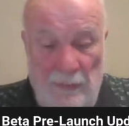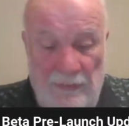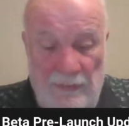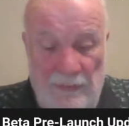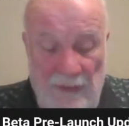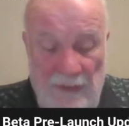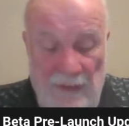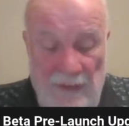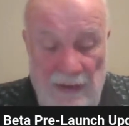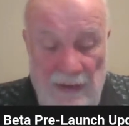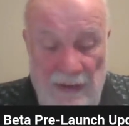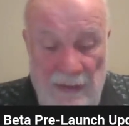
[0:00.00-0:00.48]

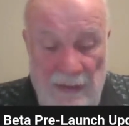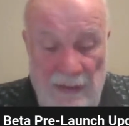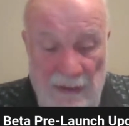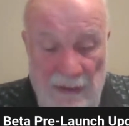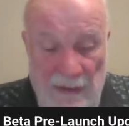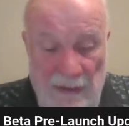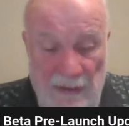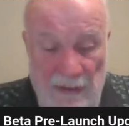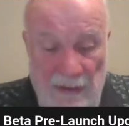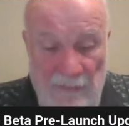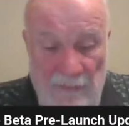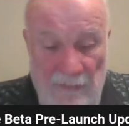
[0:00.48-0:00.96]
figure
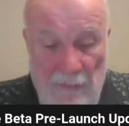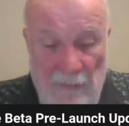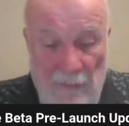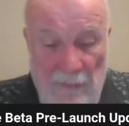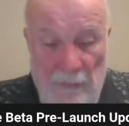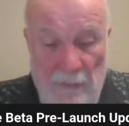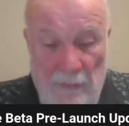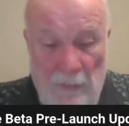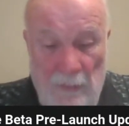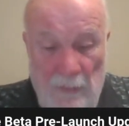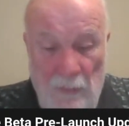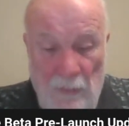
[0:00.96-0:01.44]

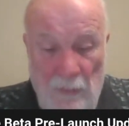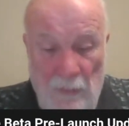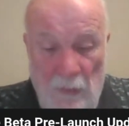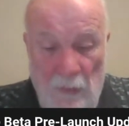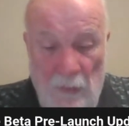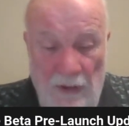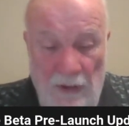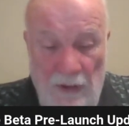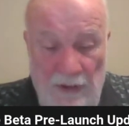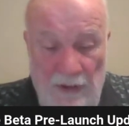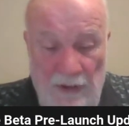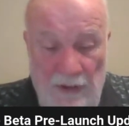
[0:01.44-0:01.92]
for pool
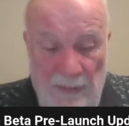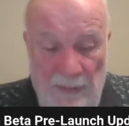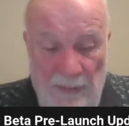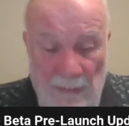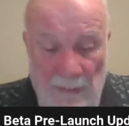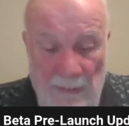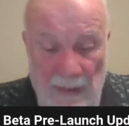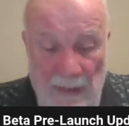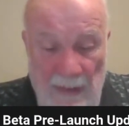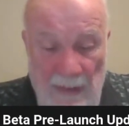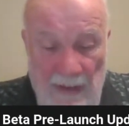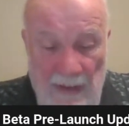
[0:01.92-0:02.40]
1
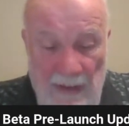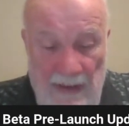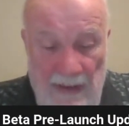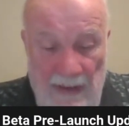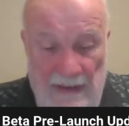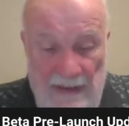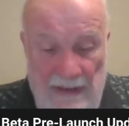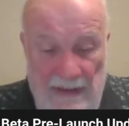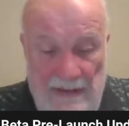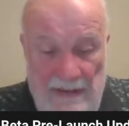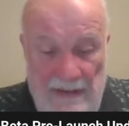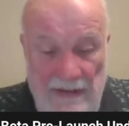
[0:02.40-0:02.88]

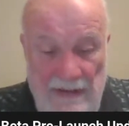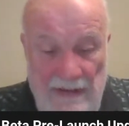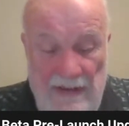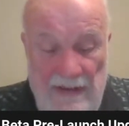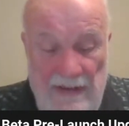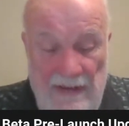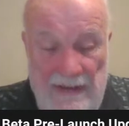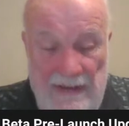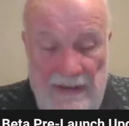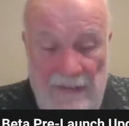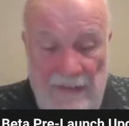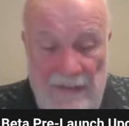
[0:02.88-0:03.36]
is
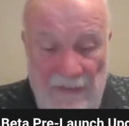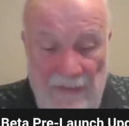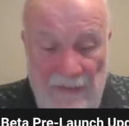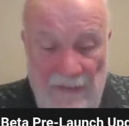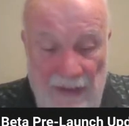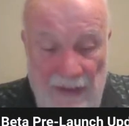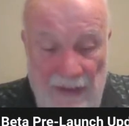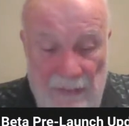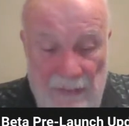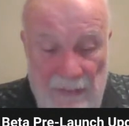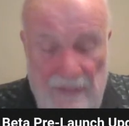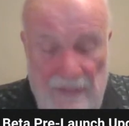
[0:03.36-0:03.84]

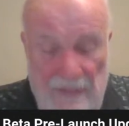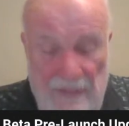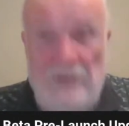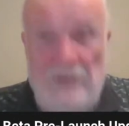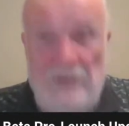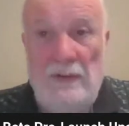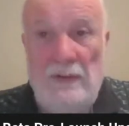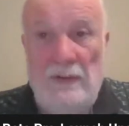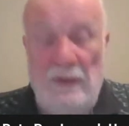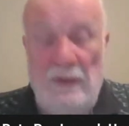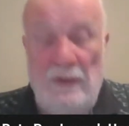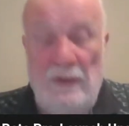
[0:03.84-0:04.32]

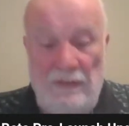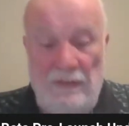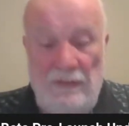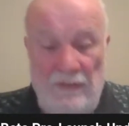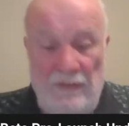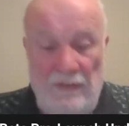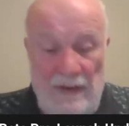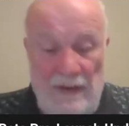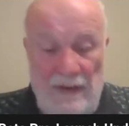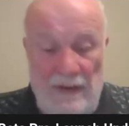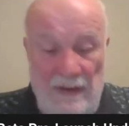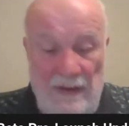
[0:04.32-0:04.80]

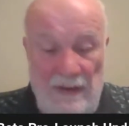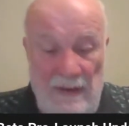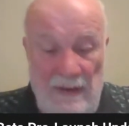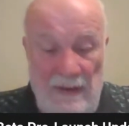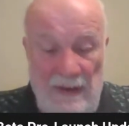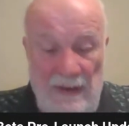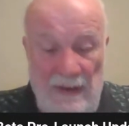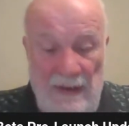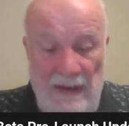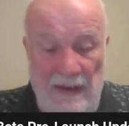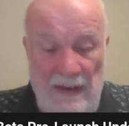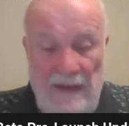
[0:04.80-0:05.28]
37,200,
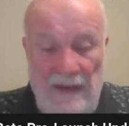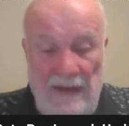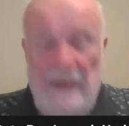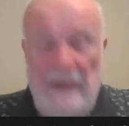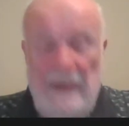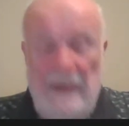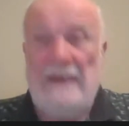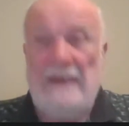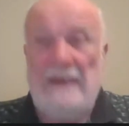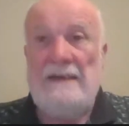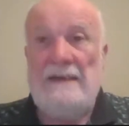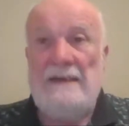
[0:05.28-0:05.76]
and
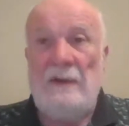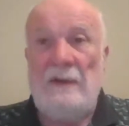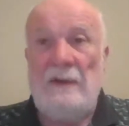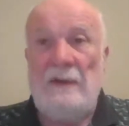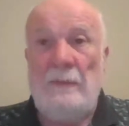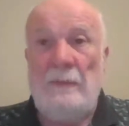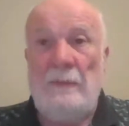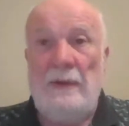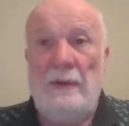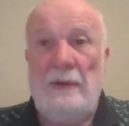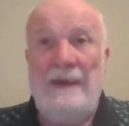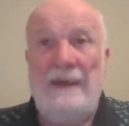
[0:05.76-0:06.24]
that is
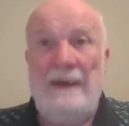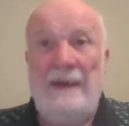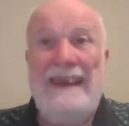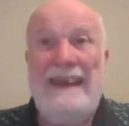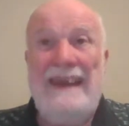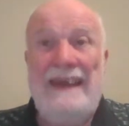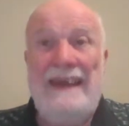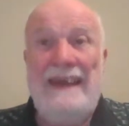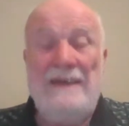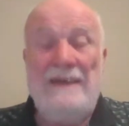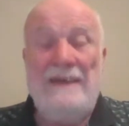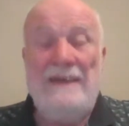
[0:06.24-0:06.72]
up a
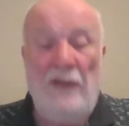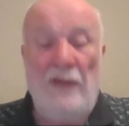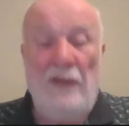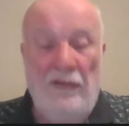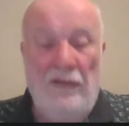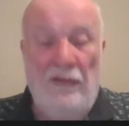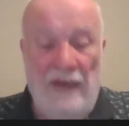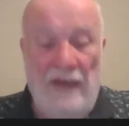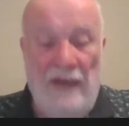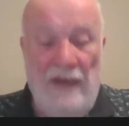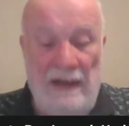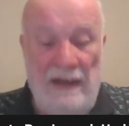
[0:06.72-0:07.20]
net
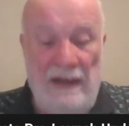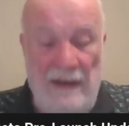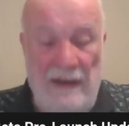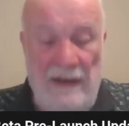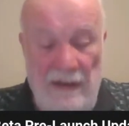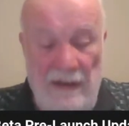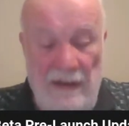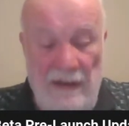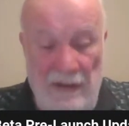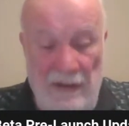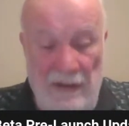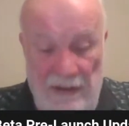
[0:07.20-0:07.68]
3
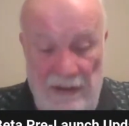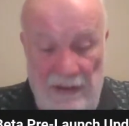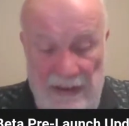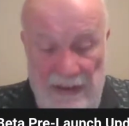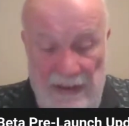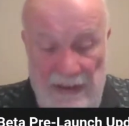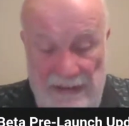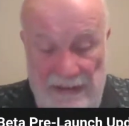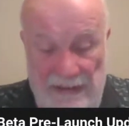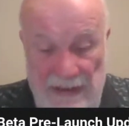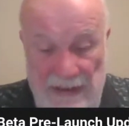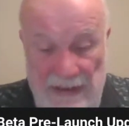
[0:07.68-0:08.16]
on
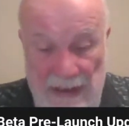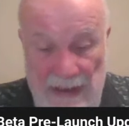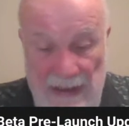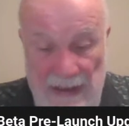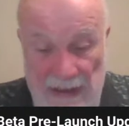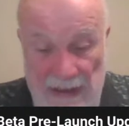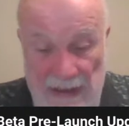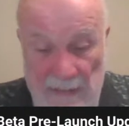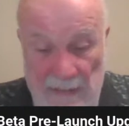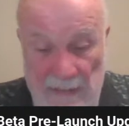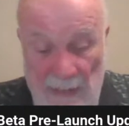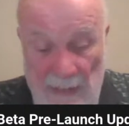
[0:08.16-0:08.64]

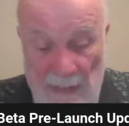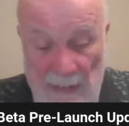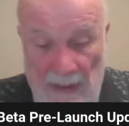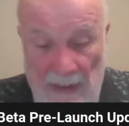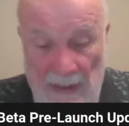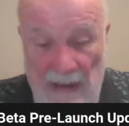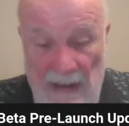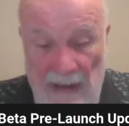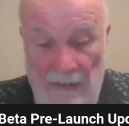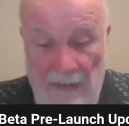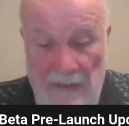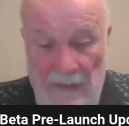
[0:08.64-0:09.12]
yesterday.
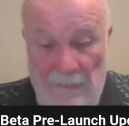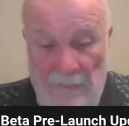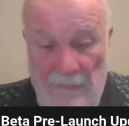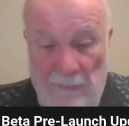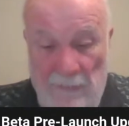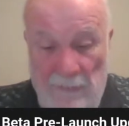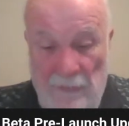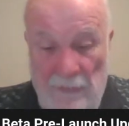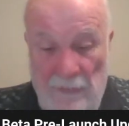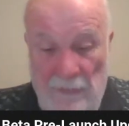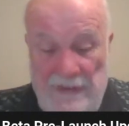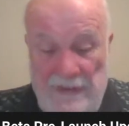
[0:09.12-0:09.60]
And for
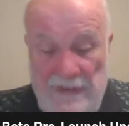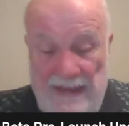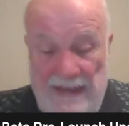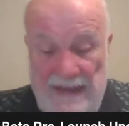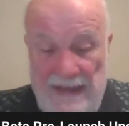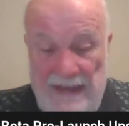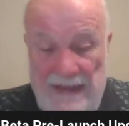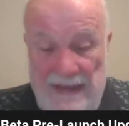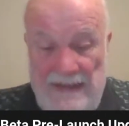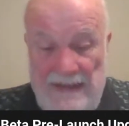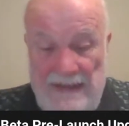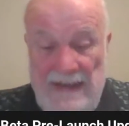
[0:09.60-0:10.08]
pool
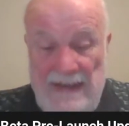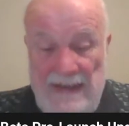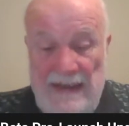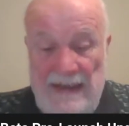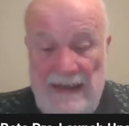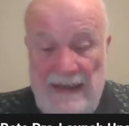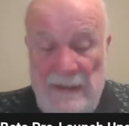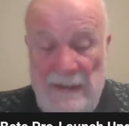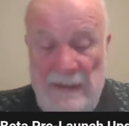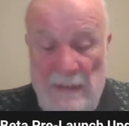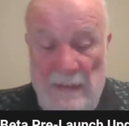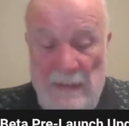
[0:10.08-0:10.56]
6,
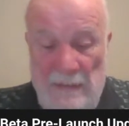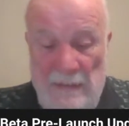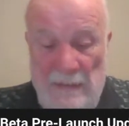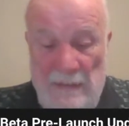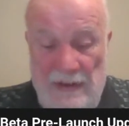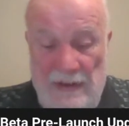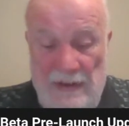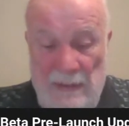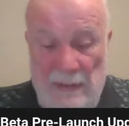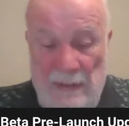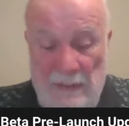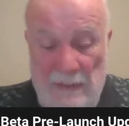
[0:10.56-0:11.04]
elite
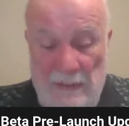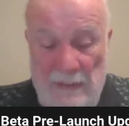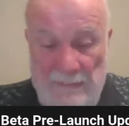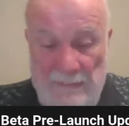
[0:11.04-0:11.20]
membership